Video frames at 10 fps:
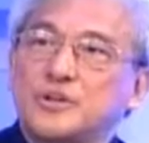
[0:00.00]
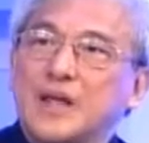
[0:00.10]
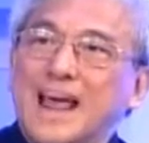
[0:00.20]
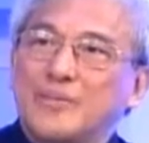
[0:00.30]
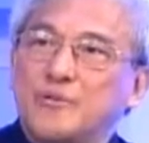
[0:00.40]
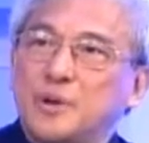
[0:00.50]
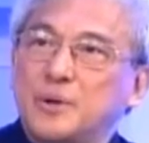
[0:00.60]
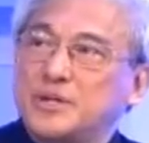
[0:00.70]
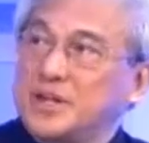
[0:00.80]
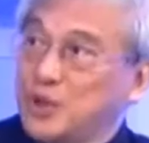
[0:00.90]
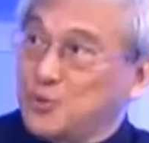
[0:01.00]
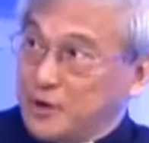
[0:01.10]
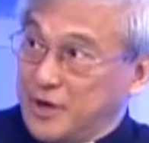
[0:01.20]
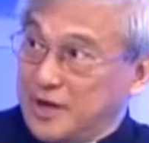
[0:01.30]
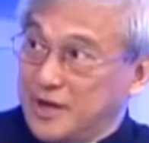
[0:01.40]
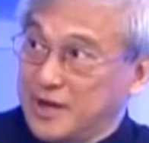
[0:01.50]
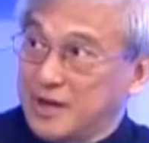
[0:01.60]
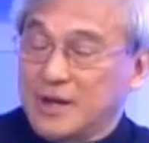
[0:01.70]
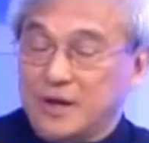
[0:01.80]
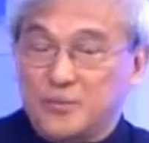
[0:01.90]
the Catholic Media Network,
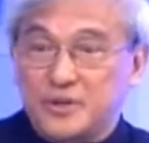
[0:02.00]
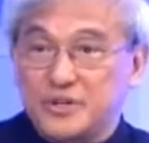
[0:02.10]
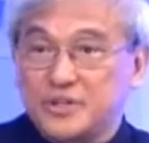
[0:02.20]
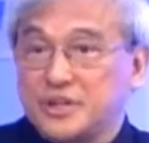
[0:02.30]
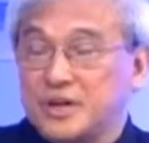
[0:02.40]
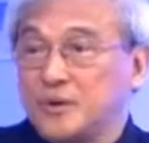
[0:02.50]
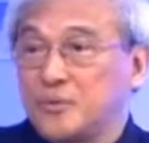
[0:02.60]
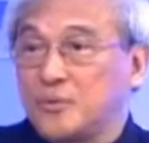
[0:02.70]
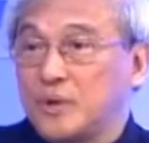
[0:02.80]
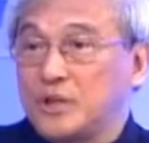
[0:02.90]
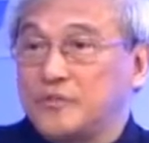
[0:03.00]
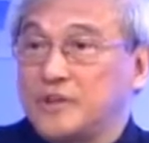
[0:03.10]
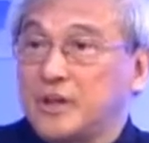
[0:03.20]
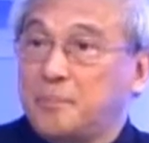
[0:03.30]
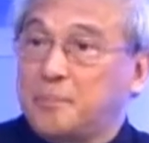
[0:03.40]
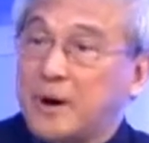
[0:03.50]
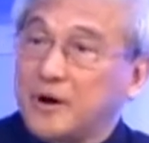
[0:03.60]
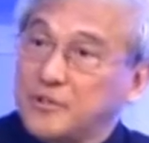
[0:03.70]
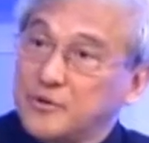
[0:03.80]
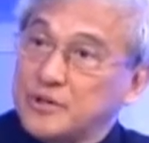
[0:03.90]
which is one of the
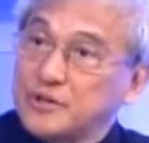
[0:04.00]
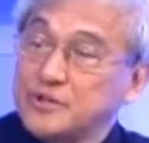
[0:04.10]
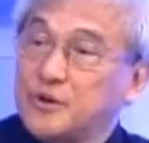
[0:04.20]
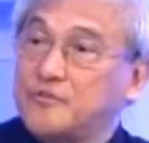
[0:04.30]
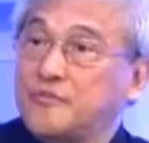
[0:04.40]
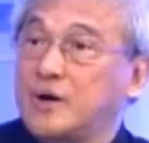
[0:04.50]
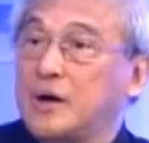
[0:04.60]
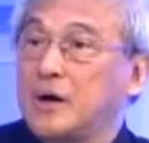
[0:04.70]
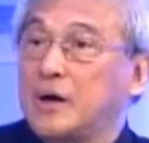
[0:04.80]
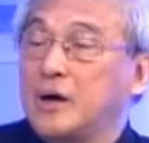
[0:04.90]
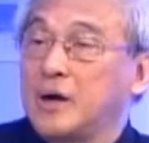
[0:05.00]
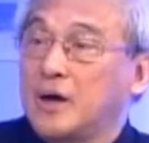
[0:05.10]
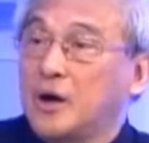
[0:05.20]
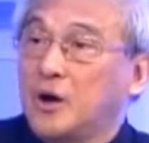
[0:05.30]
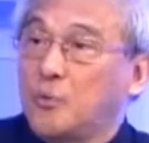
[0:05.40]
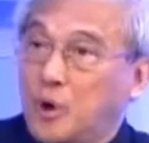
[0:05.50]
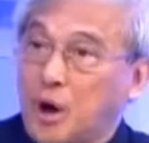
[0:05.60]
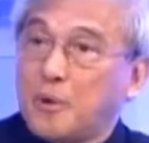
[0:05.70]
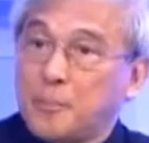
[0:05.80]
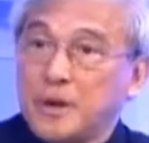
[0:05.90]
partners of
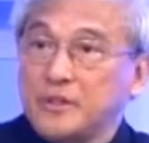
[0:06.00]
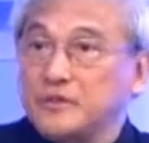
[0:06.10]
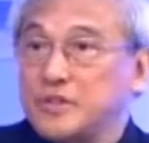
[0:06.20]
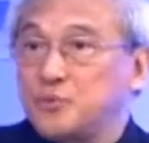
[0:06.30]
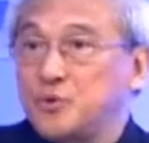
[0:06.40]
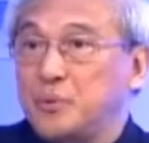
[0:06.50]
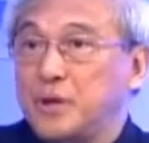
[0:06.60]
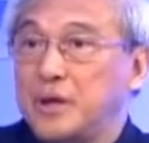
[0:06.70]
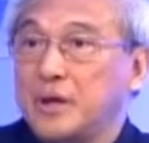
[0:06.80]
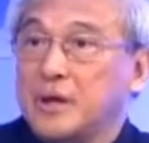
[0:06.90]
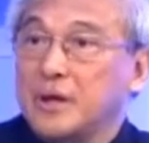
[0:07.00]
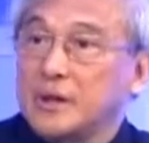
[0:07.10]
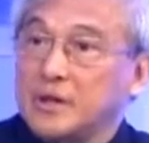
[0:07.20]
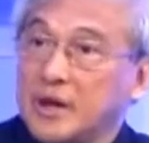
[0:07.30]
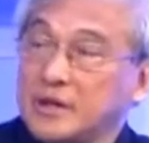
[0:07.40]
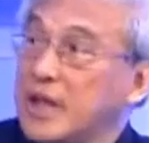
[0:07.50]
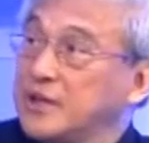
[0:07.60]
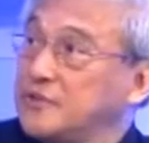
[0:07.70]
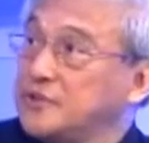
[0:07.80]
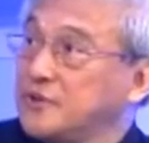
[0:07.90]
our partnership would be the
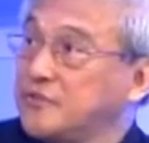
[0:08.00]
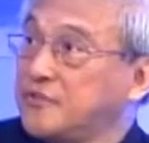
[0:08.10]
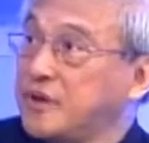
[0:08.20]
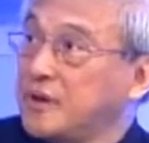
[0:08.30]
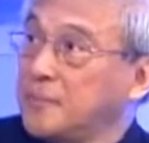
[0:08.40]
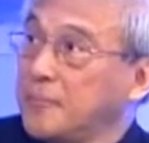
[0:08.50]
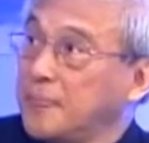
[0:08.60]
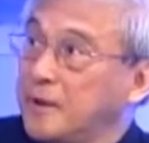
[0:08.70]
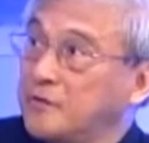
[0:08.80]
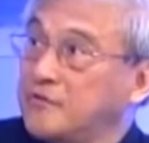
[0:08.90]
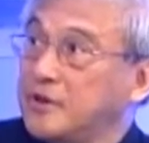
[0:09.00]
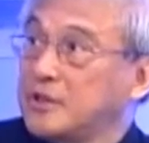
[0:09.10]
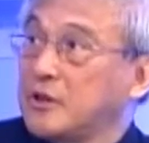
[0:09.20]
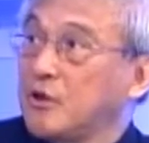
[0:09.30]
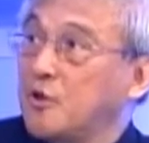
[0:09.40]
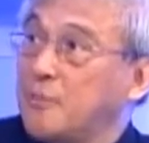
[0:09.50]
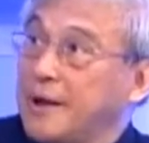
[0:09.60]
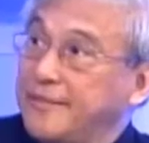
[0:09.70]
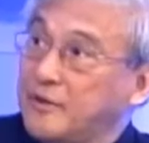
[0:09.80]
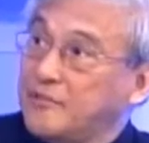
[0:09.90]
Archdiocese of
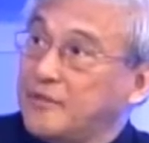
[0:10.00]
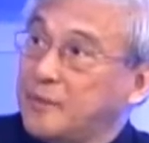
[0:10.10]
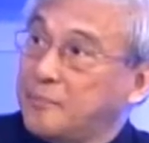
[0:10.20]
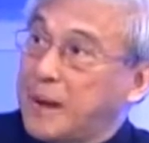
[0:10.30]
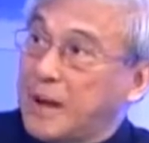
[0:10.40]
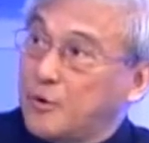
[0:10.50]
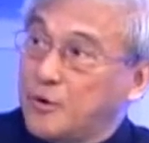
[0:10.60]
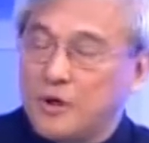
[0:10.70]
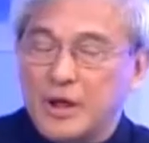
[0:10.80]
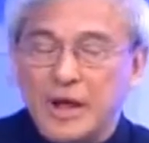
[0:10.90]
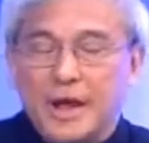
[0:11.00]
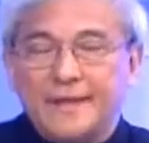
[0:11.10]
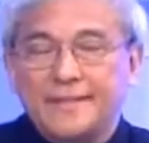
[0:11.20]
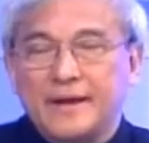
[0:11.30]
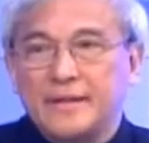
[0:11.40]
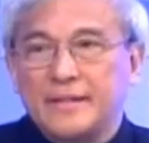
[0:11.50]
Tacloban, of Palo, and then